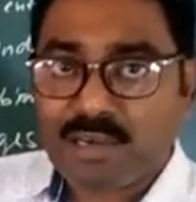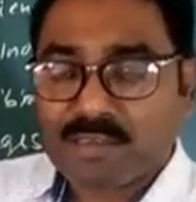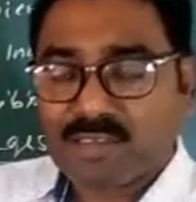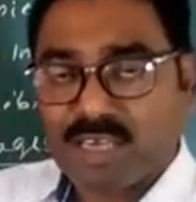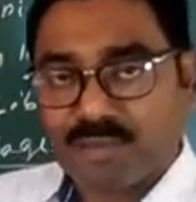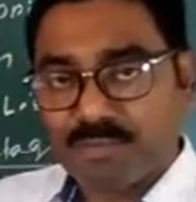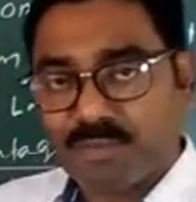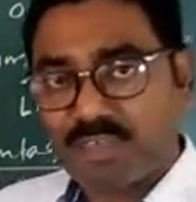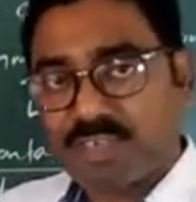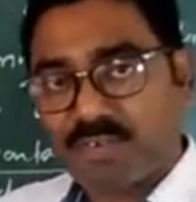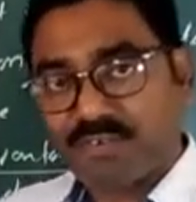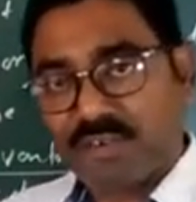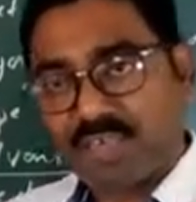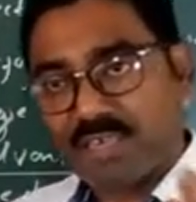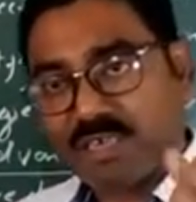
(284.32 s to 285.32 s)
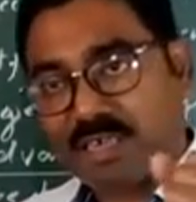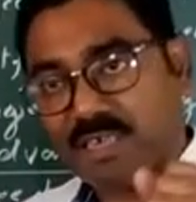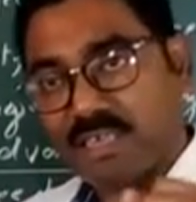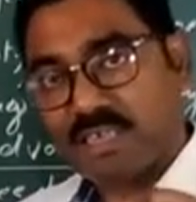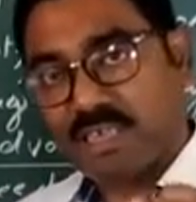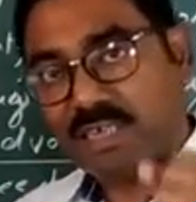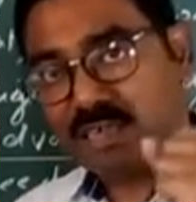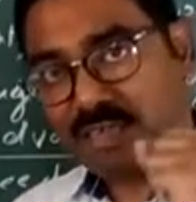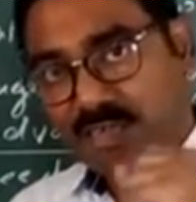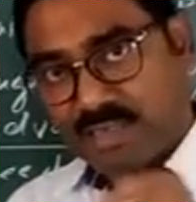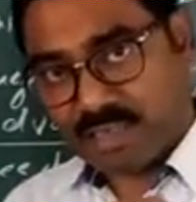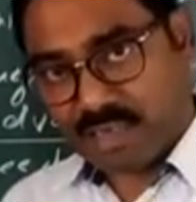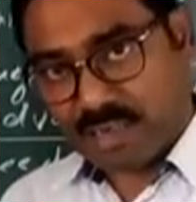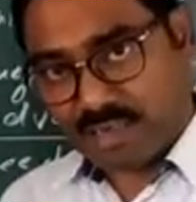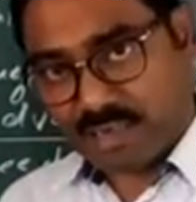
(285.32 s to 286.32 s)
That means if you are changing the
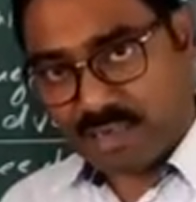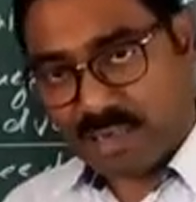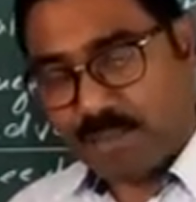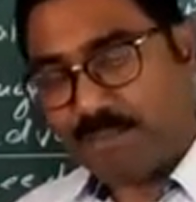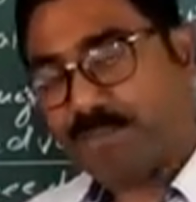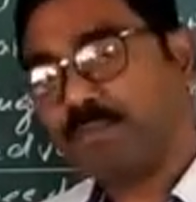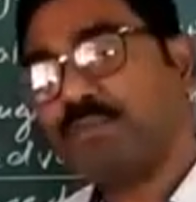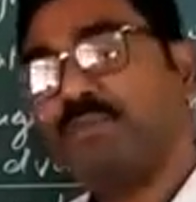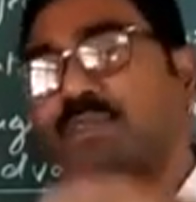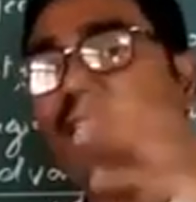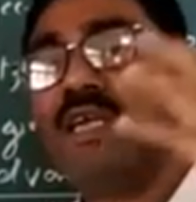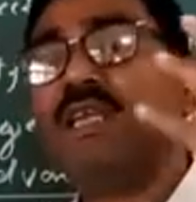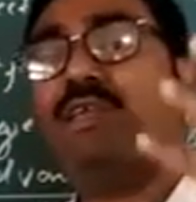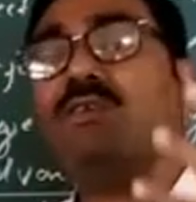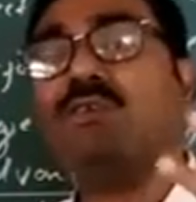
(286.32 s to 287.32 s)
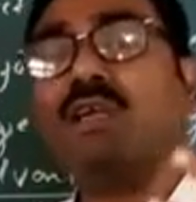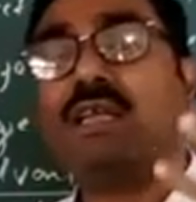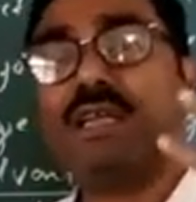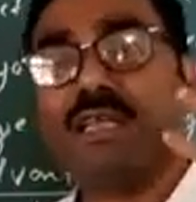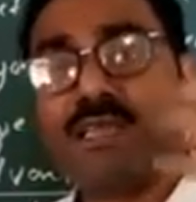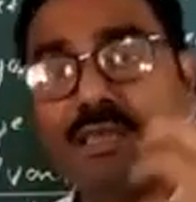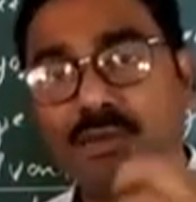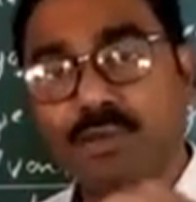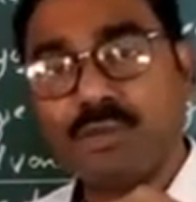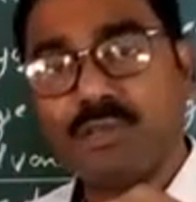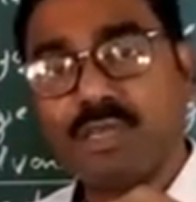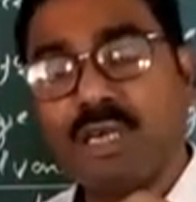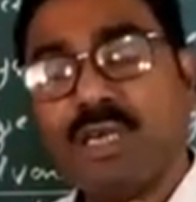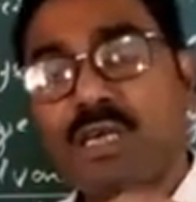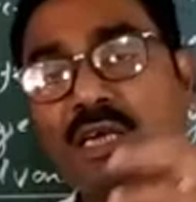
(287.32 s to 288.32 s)
data, then you can use
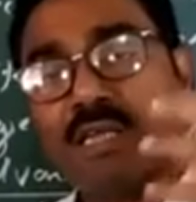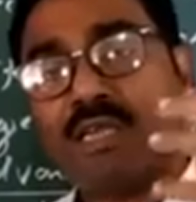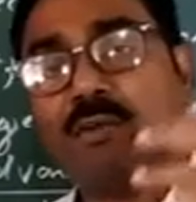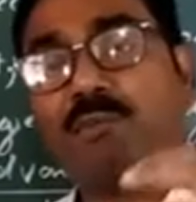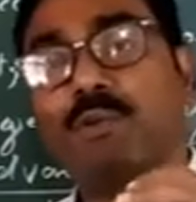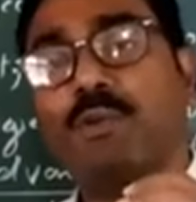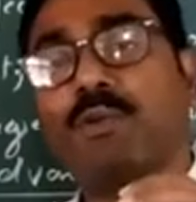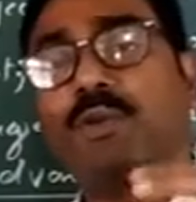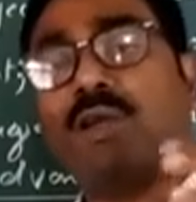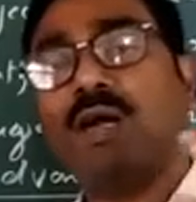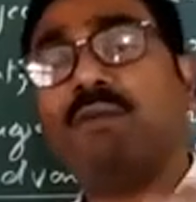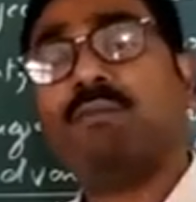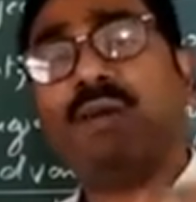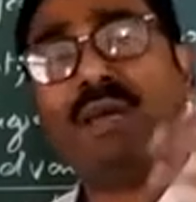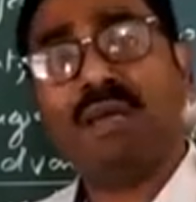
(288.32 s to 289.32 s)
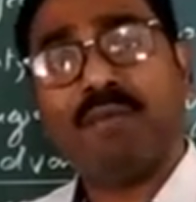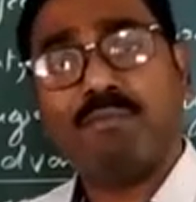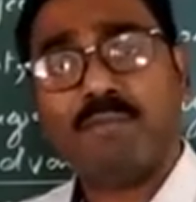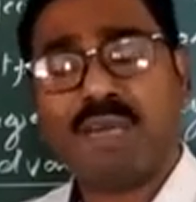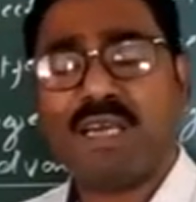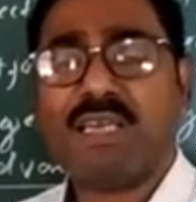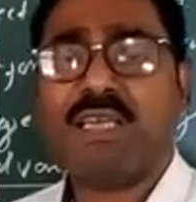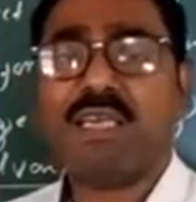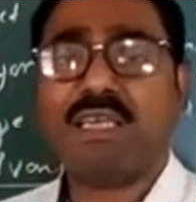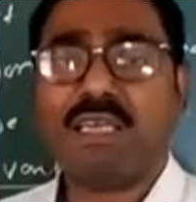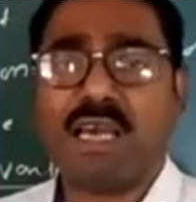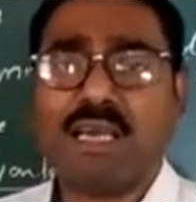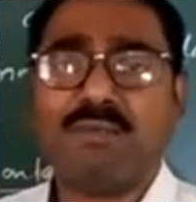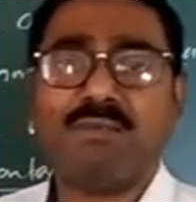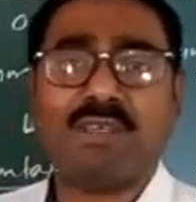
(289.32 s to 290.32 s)
the program many
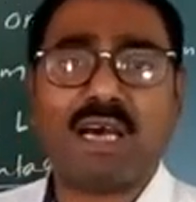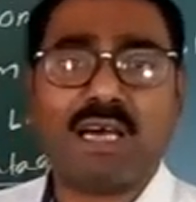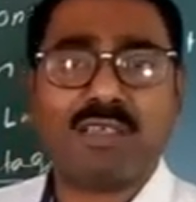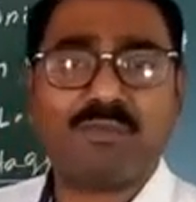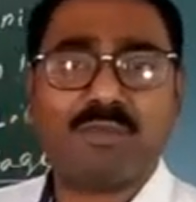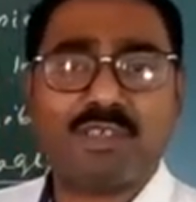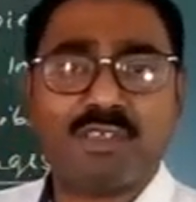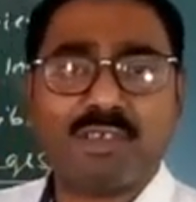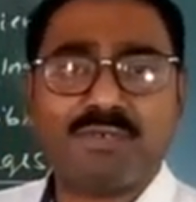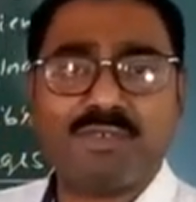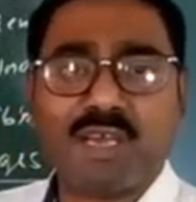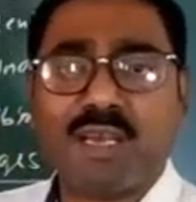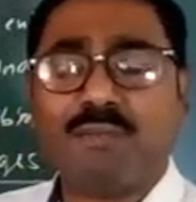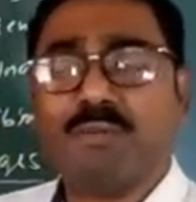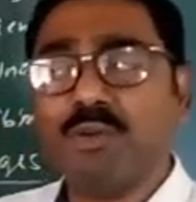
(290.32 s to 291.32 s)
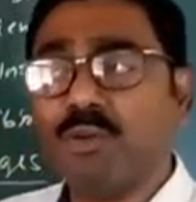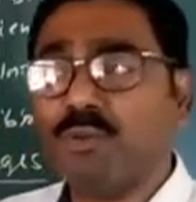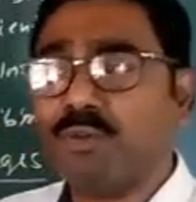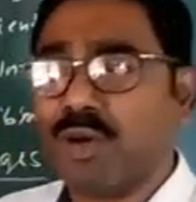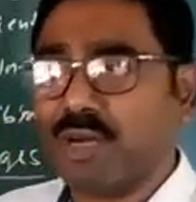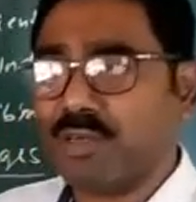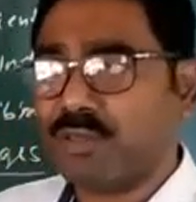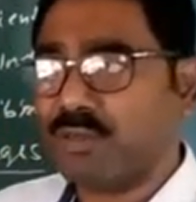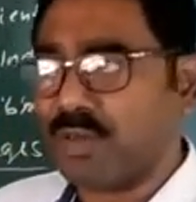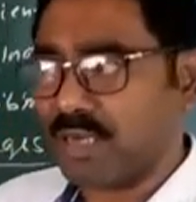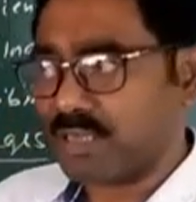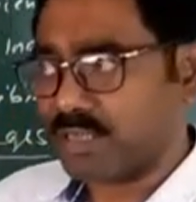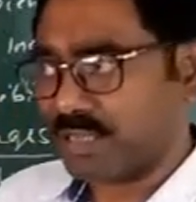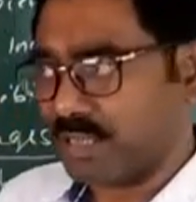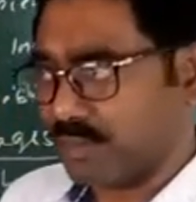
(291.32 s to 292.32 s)
times as much of time you want to
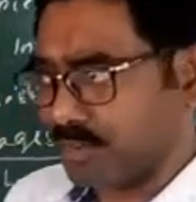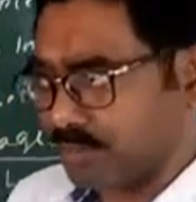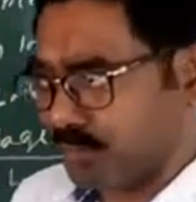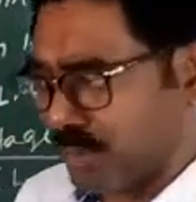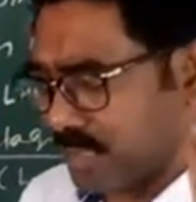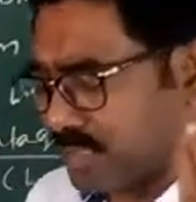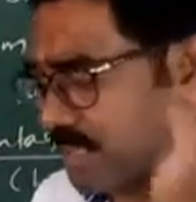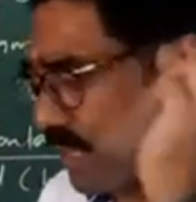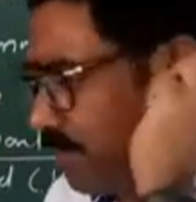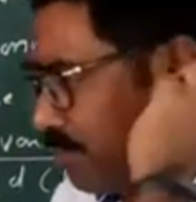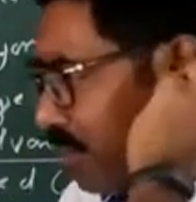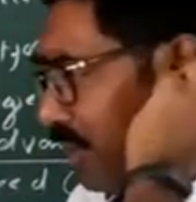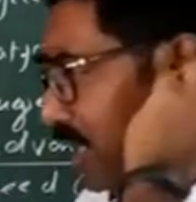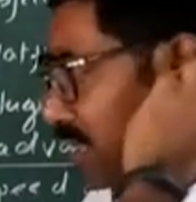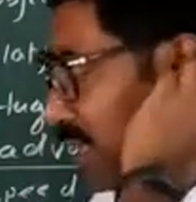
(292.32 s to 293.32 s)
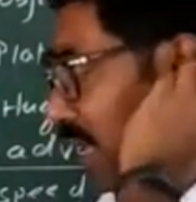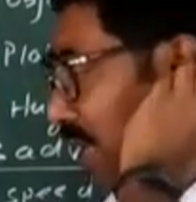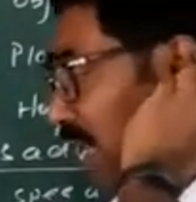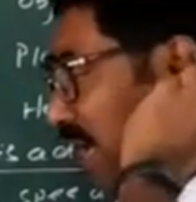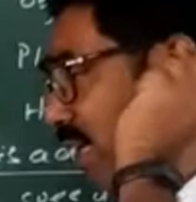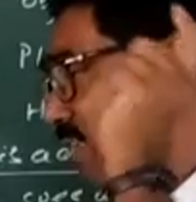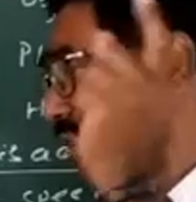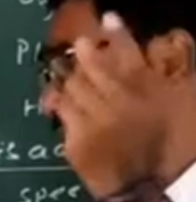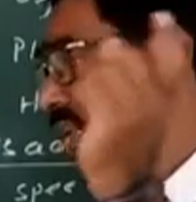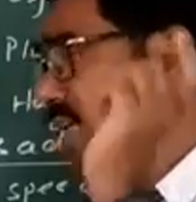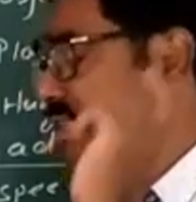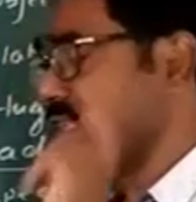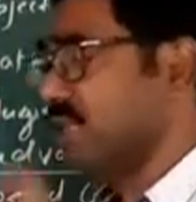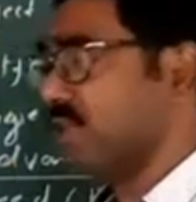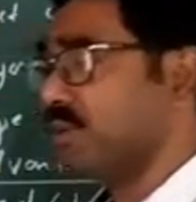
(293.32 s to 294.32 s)
execute. For example, in the last
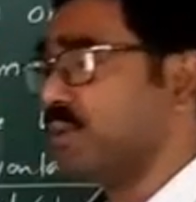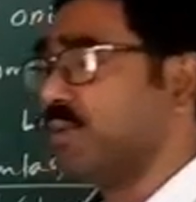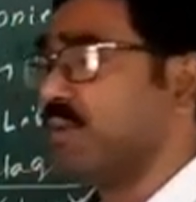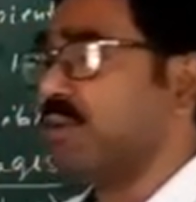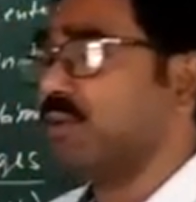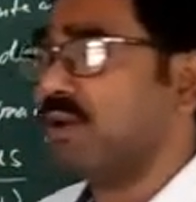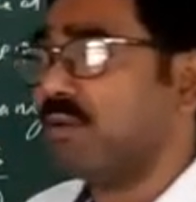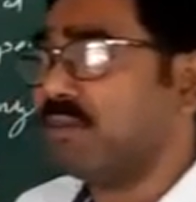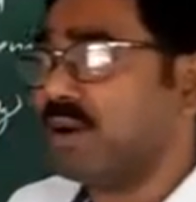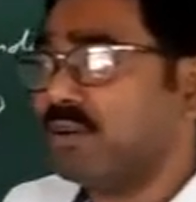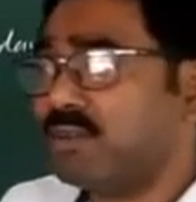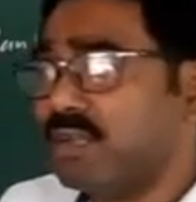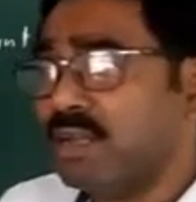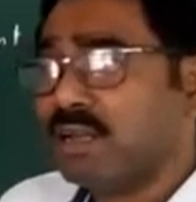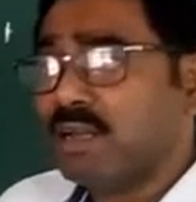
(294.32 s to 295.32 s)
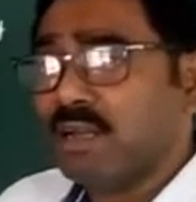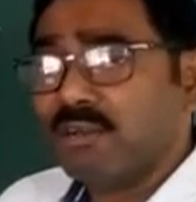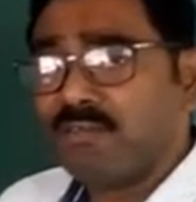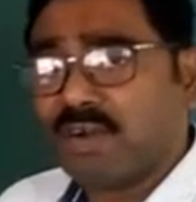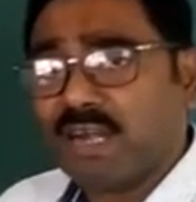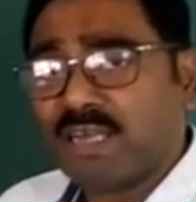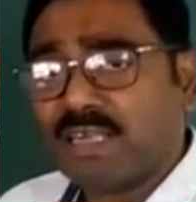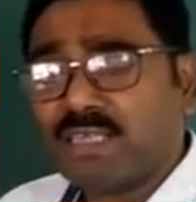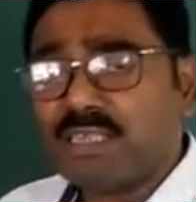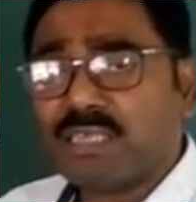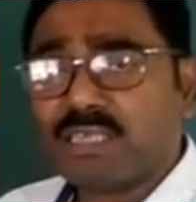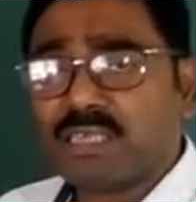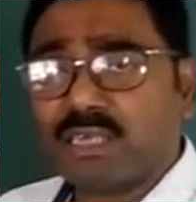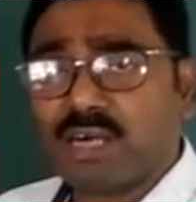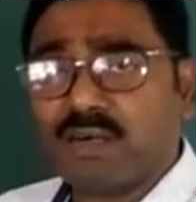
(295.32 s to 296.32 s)
class I told you about finding the
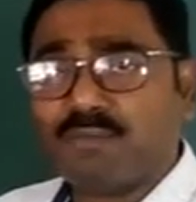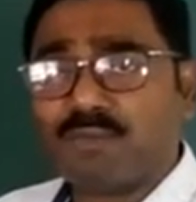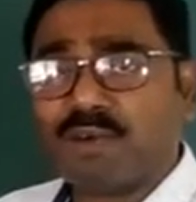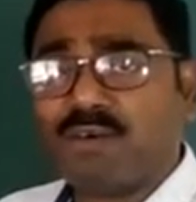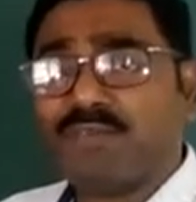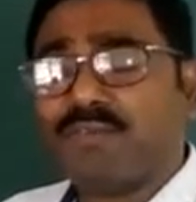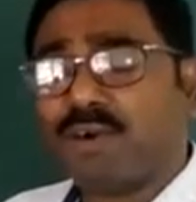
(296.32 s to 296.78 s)
sum of